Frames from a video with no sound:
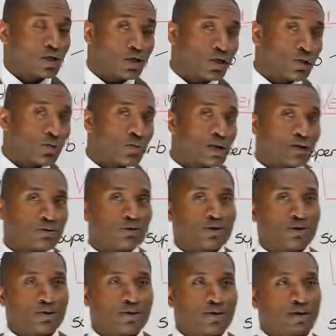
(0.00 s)
you know Michael
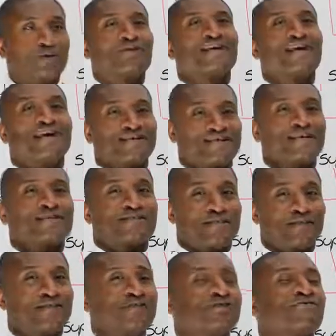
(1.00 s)
Jordan? They go, yes, yes,
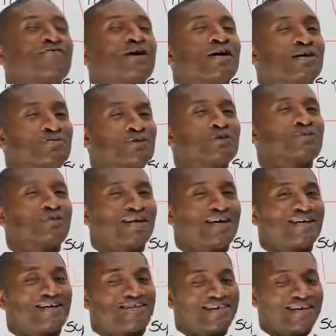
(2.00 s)
yes, he's a very rich
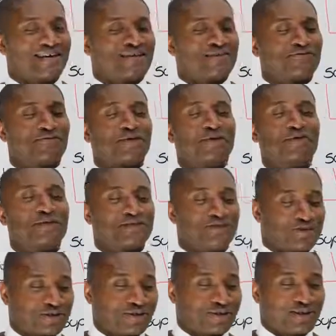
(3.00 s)
man. I go, yeah, he's very
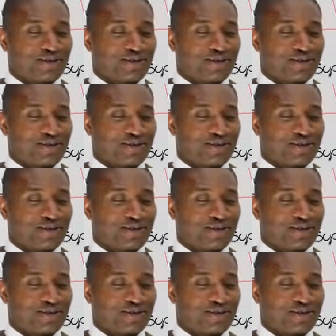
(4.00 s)
rich.